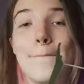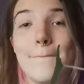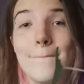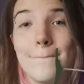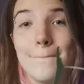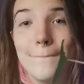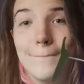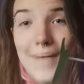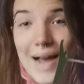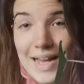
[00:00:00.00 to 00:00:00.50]

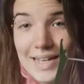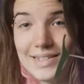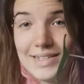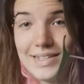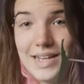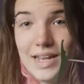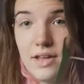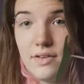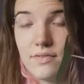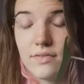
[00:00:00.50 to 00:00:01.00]

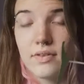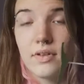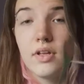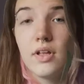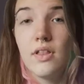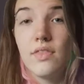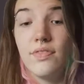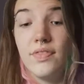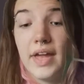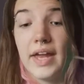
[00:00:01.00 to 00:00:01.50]
massive.
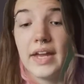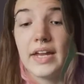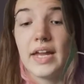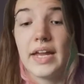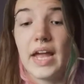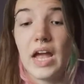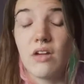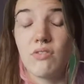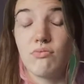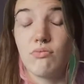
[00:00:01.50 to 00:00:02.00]
They can
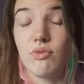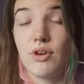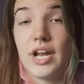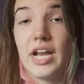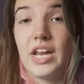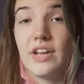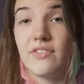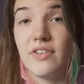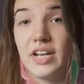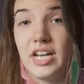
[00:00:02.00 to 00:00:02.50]
get
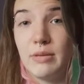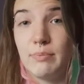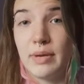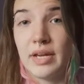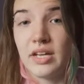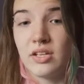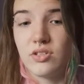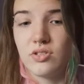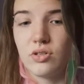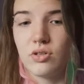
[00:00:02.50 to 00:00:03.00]
really
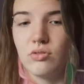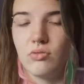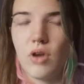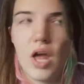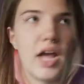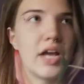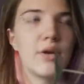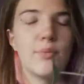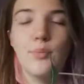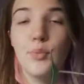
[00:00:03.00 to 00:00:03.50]
big and tall,
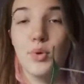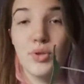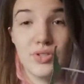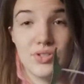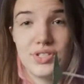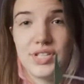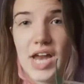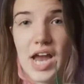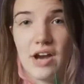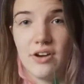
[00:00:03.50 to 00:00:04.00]
like
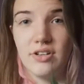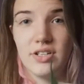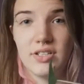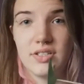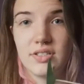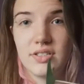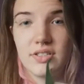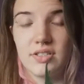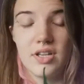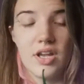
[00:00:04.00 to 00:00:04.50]

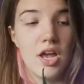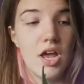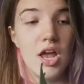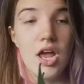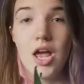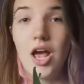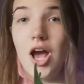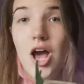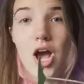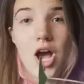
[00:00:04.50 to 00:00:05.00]
monsteras.
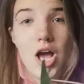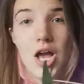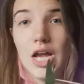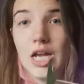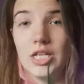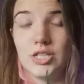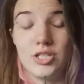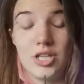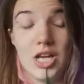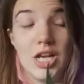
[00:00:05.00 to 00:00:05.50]

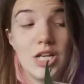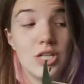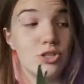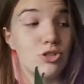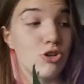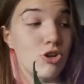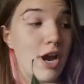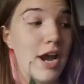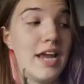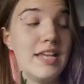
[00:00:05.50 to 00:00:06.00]
It's
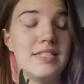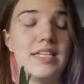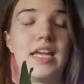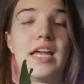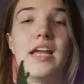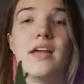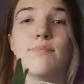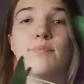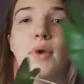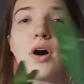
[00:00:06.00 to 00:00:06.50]

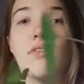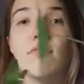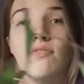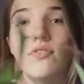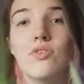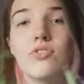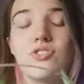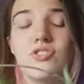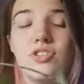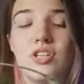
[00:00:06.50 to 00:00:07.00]
crazy, but
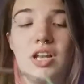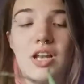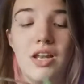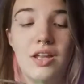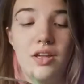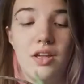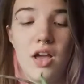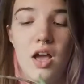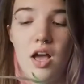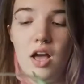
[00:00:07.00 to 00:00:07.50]

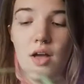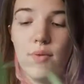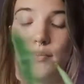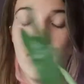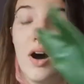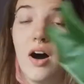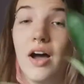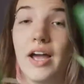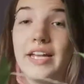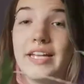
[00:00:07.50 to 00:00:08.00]
unfortunately
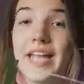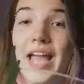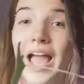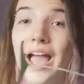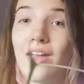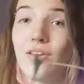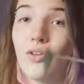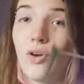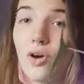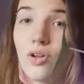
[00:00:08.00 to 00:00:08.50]
I
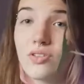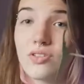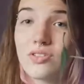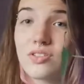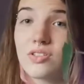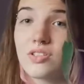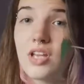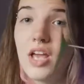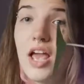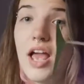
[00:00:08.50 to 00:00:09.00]

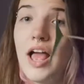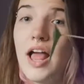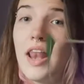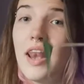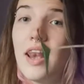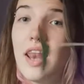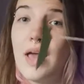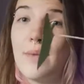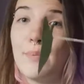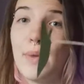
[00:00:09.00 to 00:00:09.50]
cannot
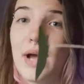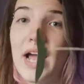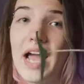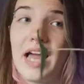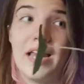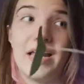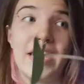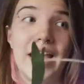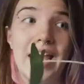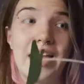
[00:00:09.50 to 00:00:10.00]
let my
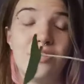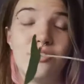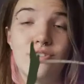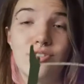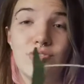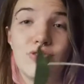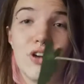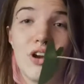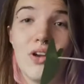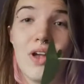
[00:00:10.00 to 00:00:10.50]

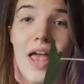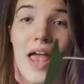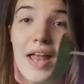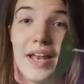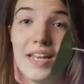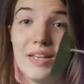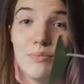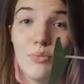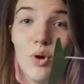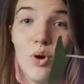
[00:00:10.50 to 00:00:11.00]
alocasias grow
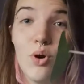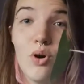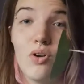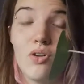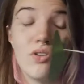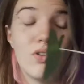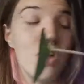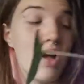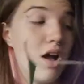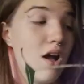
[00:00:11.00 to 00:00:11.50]

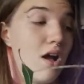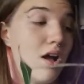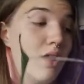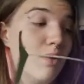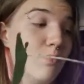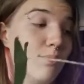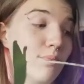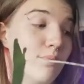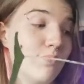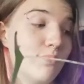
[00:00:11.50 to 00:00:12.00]
anymore,
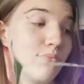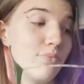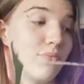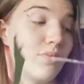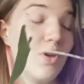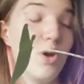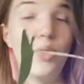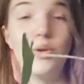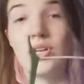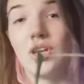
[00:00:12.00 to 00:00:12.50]
and
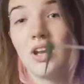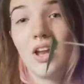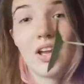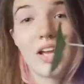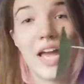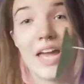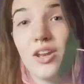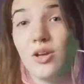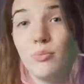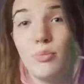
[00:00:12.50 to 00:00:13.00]
I
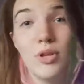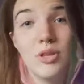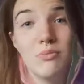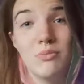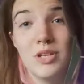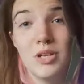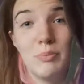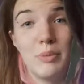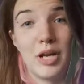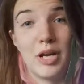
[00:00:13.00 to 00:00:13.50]
cannot put
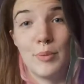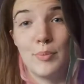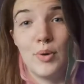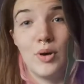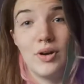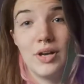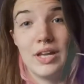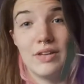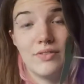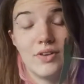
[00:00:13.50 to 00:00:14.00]
them in a bigger
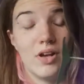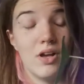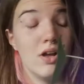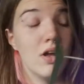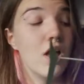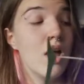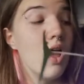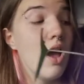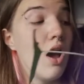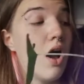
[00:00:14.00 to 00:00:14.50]
pot either,
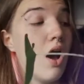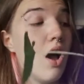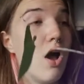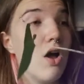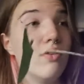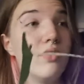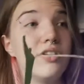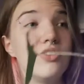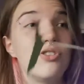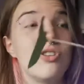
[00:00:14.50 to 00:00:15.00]

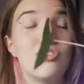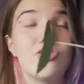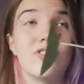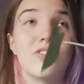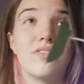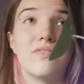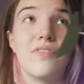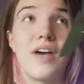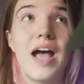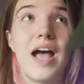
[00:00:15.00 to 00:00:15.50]
only due
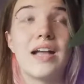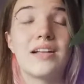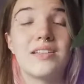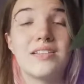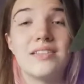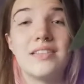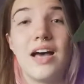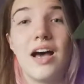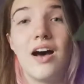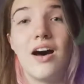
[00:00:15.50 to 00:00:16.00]
to the
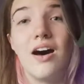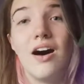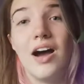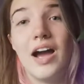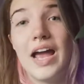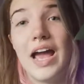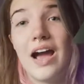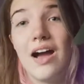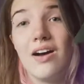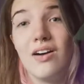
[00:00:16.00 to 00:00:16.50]
fact that
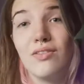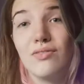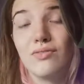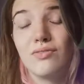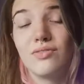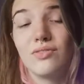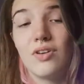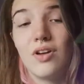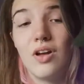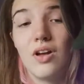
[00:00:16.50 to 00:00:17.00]
I
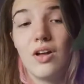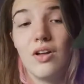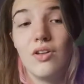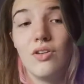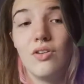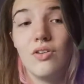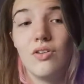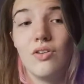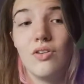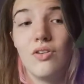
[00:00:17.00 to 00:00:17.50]
have
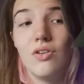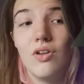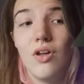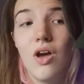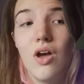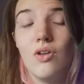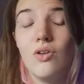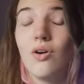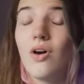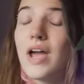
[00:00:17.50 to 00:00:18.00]

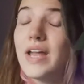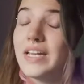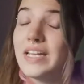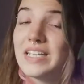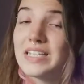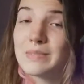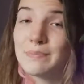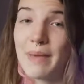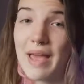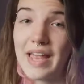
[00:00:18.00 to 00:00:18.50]
not any
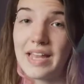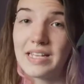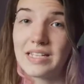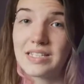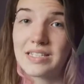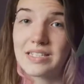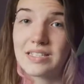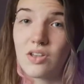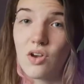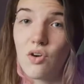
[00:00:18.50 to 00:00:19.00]

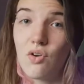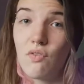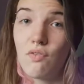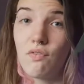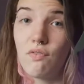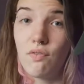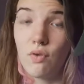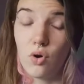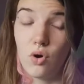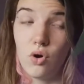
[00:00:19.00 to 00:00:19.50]
space
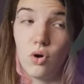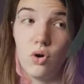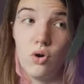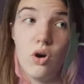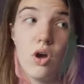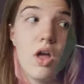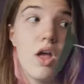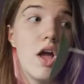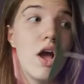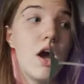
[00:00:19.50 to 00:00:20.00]

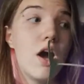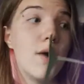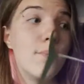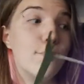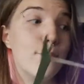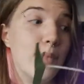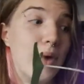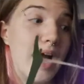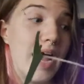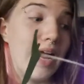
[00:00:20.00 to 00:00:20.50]
for
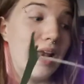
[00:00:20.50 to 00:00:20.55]
my